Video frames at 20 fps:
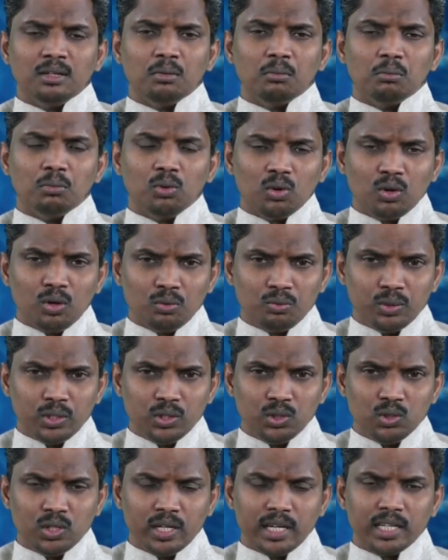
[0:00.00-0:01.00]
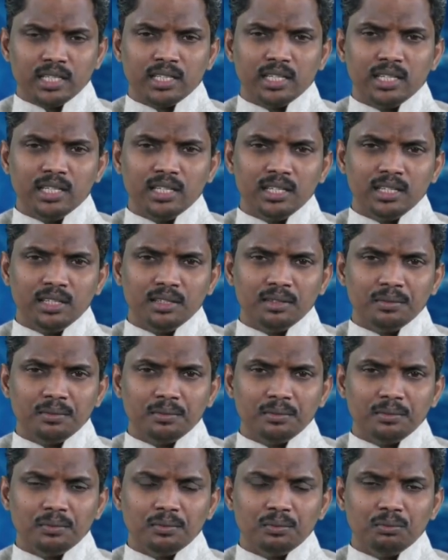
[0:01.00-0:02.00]
mode of education,
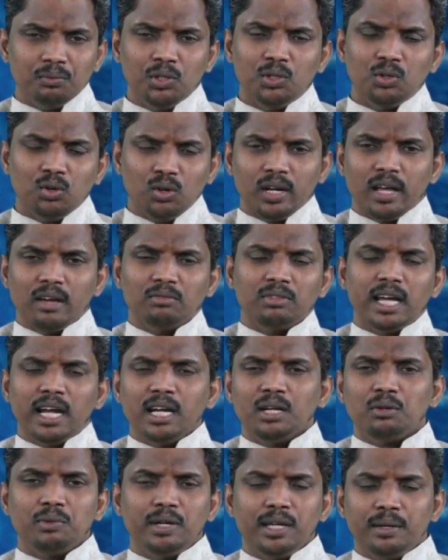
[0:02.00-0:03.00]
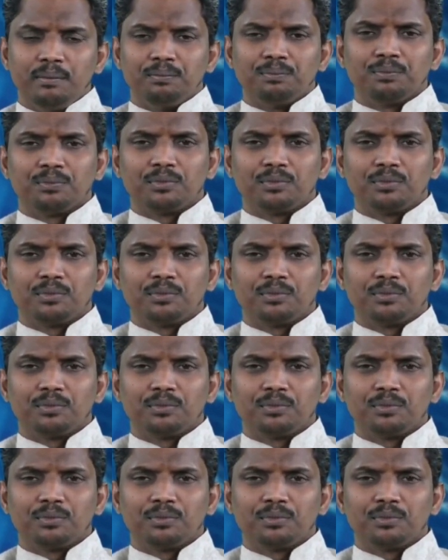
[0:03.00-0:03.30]
we don't have that way